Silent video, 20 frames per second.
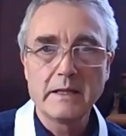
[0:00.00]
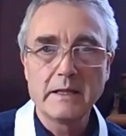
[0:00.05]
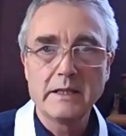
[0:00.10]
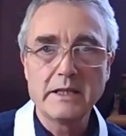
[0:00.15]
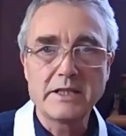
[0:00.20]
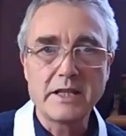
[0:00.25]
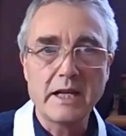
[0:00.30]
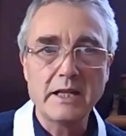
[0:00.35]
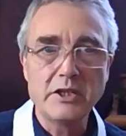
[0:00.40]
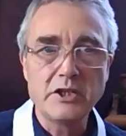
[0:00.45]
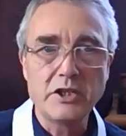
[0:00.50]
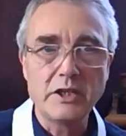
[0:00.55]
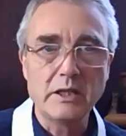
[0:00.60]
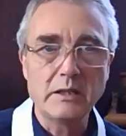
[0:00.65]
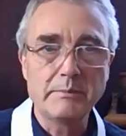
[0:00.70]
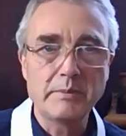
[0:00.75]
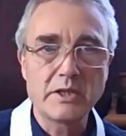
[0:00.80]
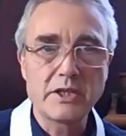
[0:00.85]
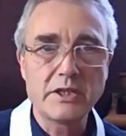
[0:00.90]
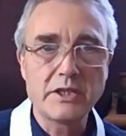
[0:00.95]
It's energy
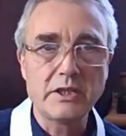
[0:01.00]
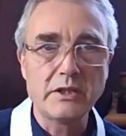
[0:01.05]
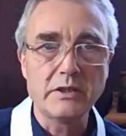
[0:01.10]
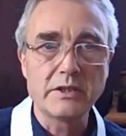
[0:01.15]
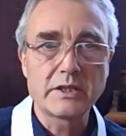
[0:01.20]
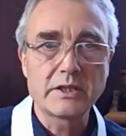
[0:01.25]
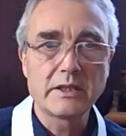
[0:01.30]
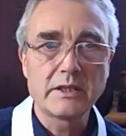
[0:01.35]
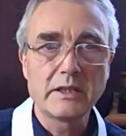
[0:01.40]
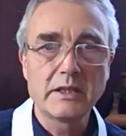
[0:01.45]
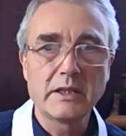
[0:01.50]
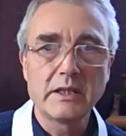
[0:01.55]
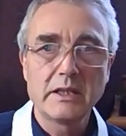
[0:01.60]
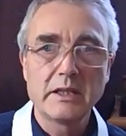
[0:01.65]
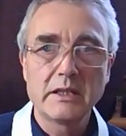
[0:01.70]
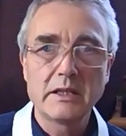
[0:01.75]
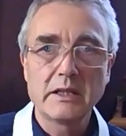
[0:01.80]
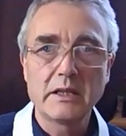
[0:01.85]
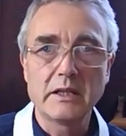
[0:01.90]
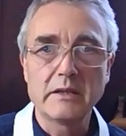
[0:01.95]
in pursuit
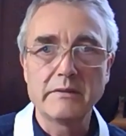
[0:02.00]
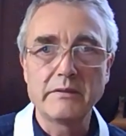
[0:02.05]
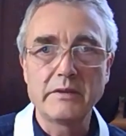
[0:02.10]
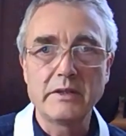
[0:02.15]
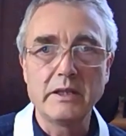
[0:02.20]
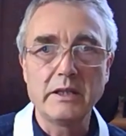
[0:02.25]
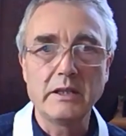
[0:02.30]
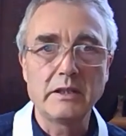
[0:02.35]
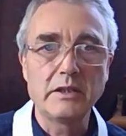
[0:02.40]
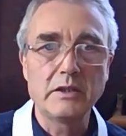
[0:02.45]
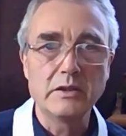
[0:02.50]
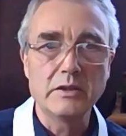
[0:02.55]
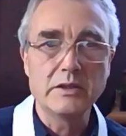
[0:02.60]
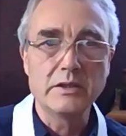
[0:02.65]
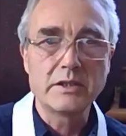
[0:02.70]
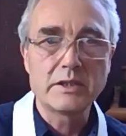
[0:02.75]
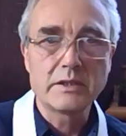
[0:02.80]
of the good.